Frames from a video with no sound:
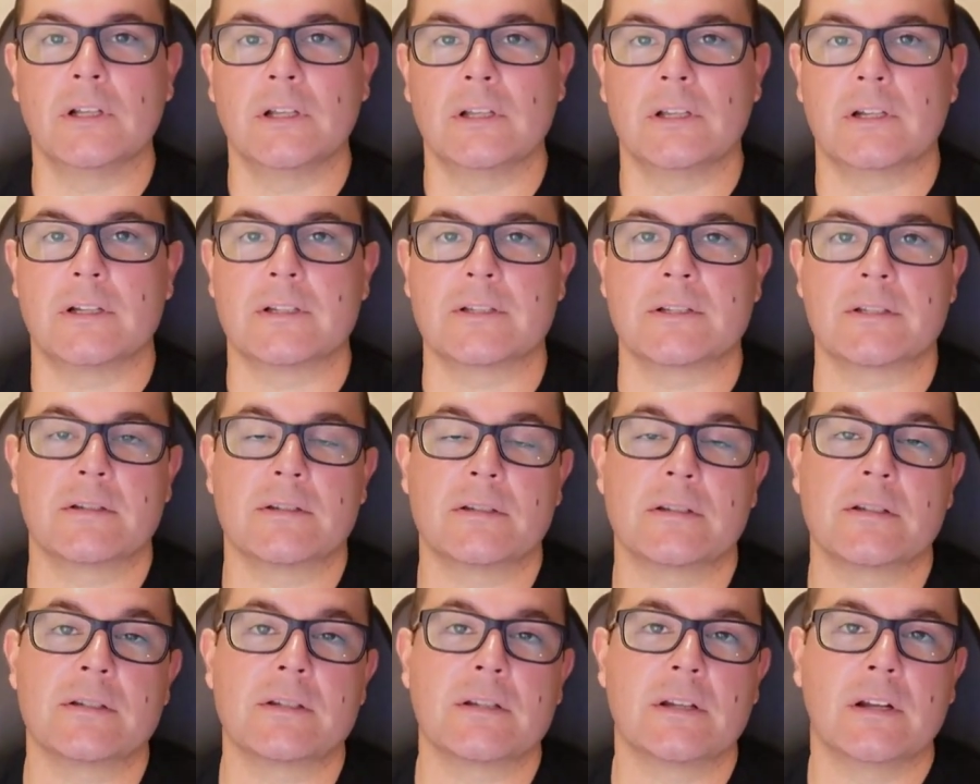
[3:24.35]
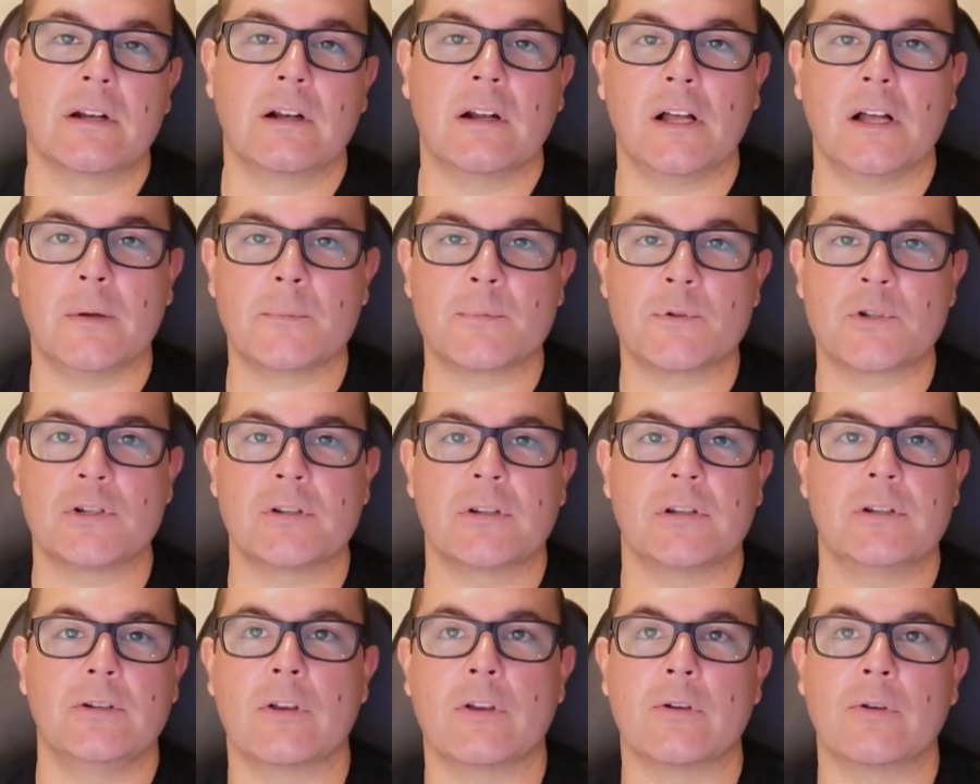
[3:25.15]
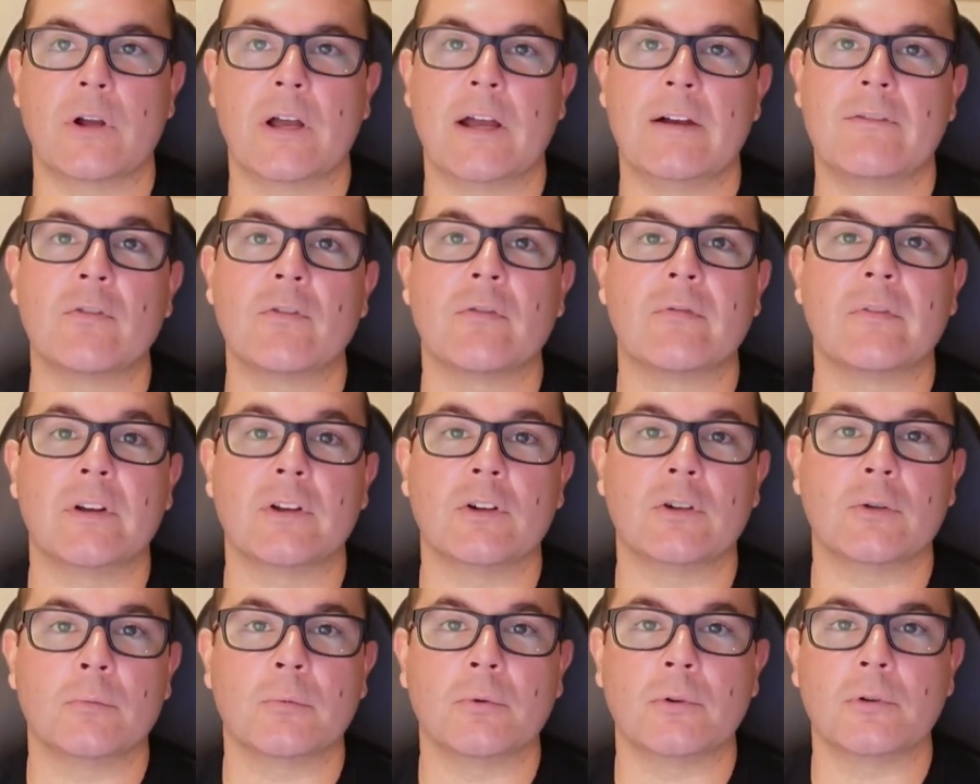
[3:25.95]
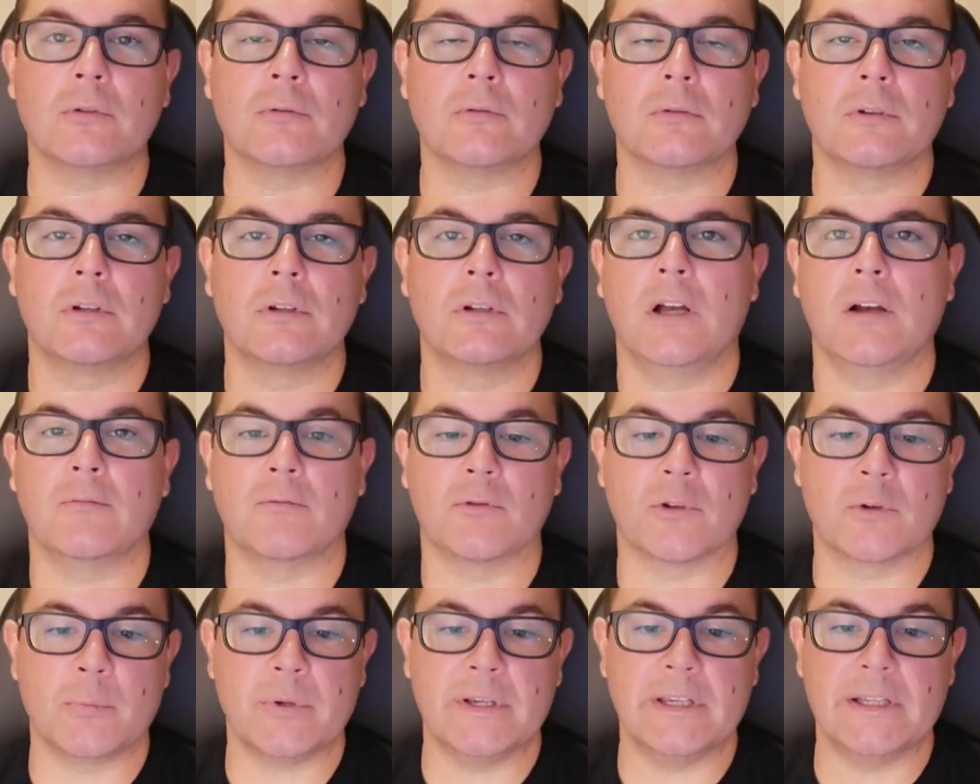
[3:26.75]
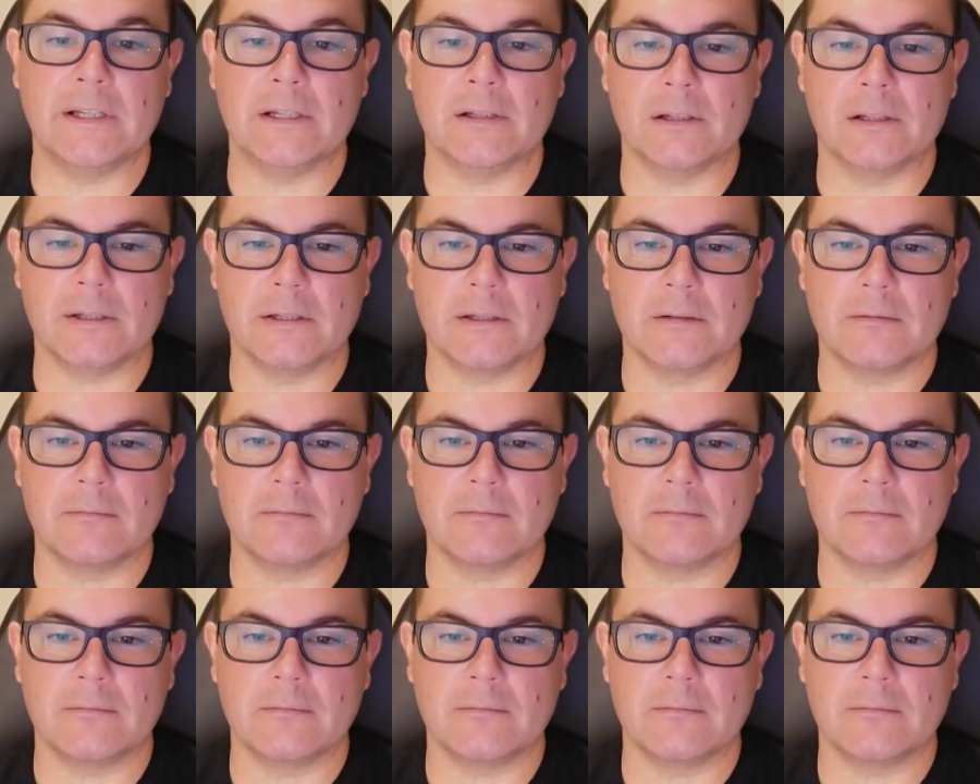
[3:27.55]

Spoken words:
because this isn't an option that you'll have available repeatedly.